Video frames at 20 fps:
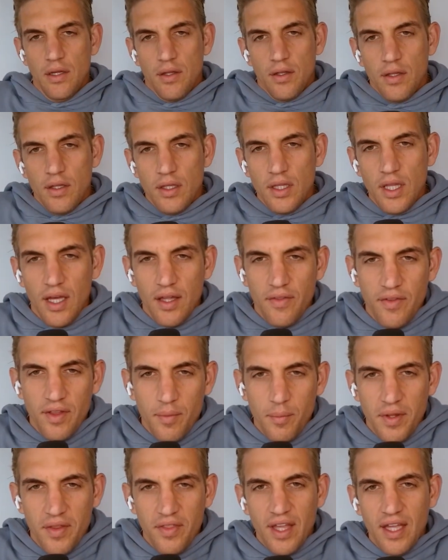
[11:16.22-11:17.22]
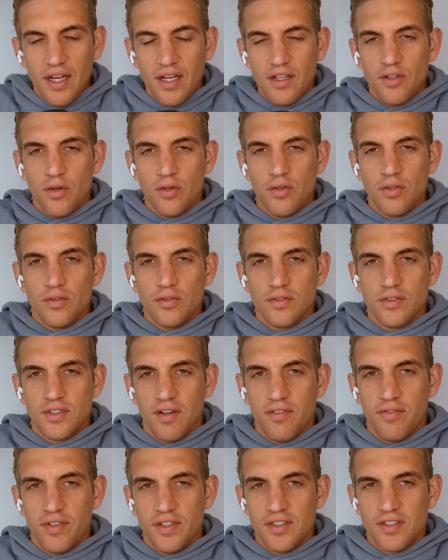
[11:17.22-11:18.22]
Yeah, and the anecdotal
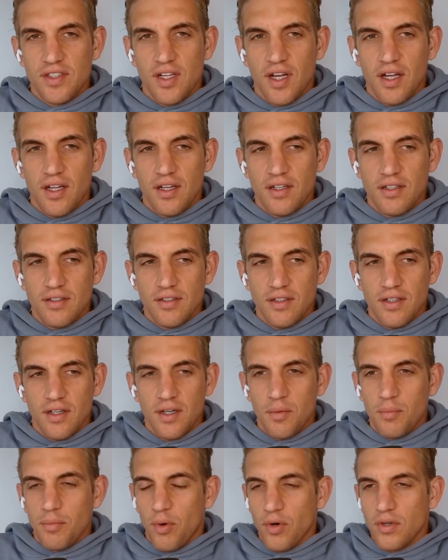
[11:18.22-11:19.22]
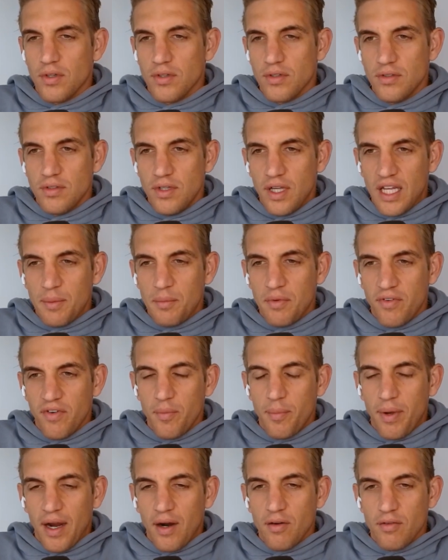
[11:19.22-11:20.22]
stuff is not unimportant. It can be very
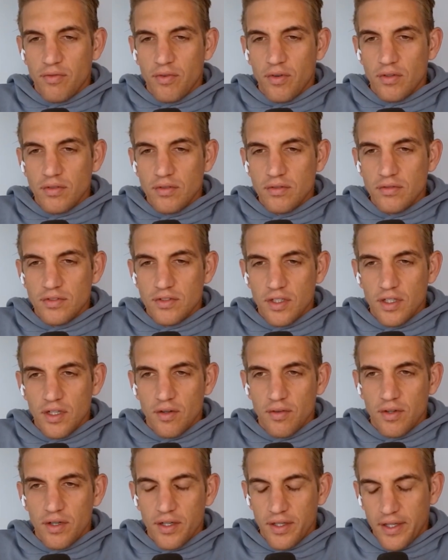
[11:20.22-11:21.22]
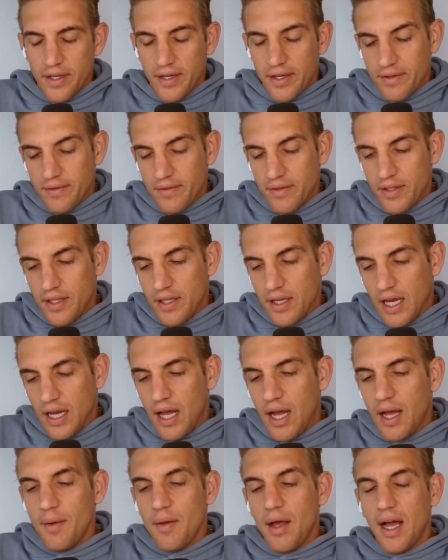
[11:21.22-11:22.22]
powerful. So you don't want to. Yeah,
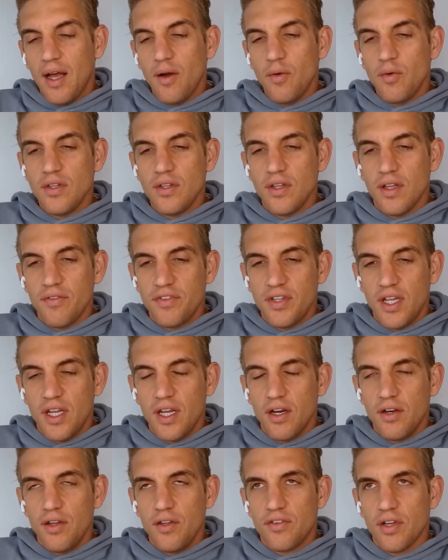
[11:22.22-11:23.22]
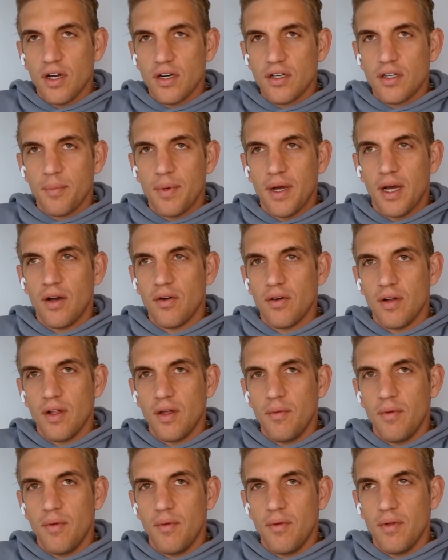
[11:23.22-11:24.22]
I would love to hear. You talked about
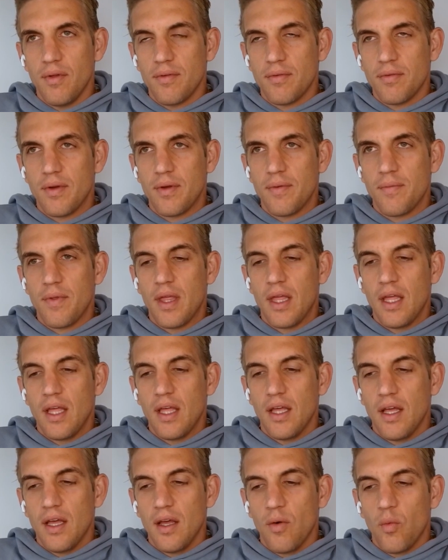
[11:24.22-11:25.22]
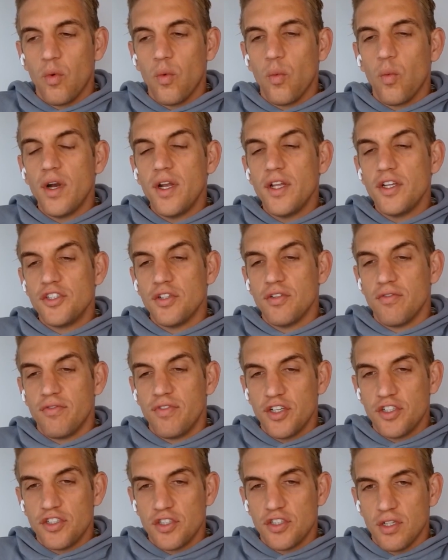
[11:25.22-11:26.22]
what is your
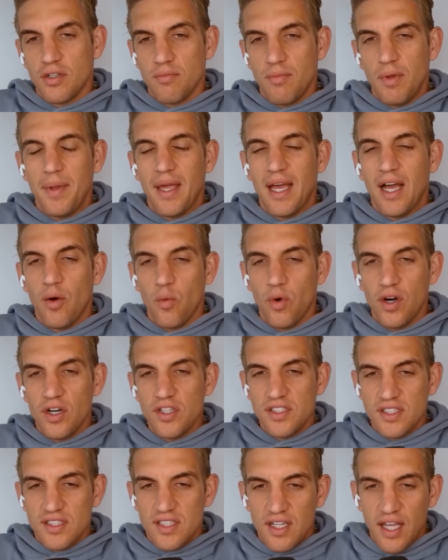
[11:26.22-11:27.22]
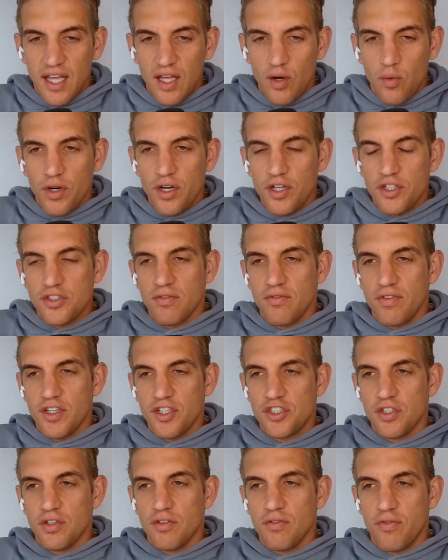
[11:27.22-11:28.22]
vision? Maybe where is it today, and what is your
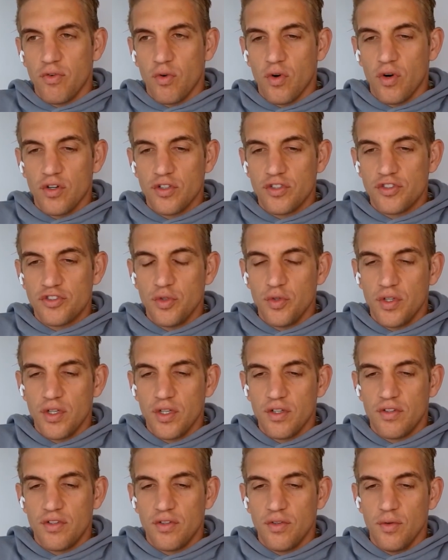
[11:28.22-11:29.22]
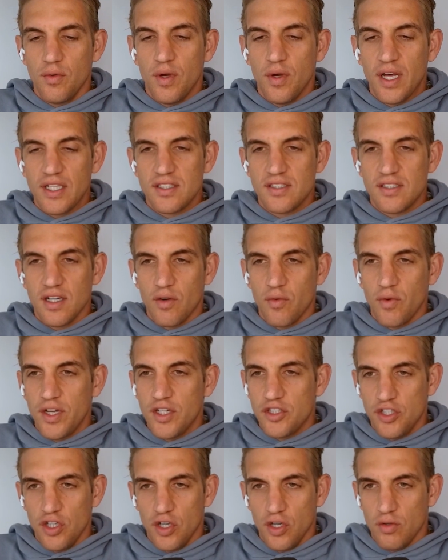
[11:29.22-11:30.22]
vision for student to headset
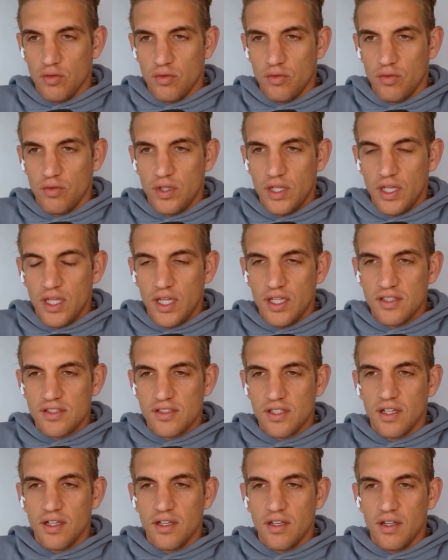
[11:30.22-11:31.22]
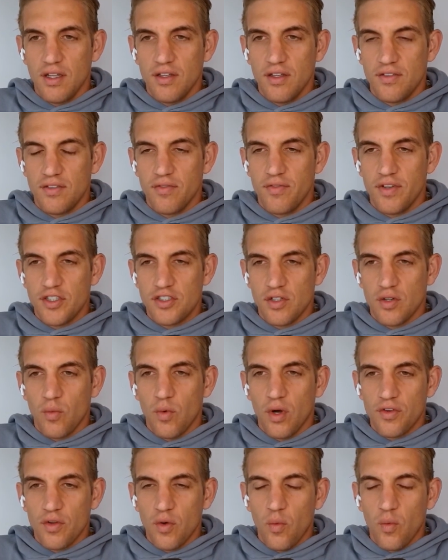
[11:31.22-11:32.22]
ratio? Is the vision
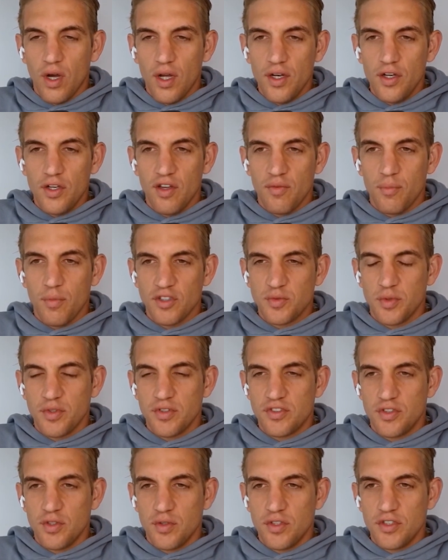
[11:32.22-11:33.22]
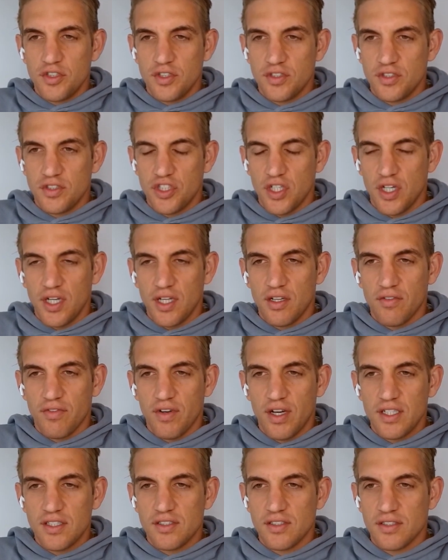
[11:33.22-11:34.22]
1-to-1? Do you have multiple students sharing a
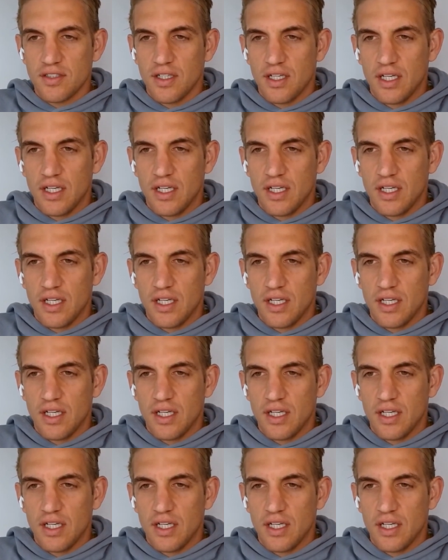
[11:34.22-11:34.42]
device?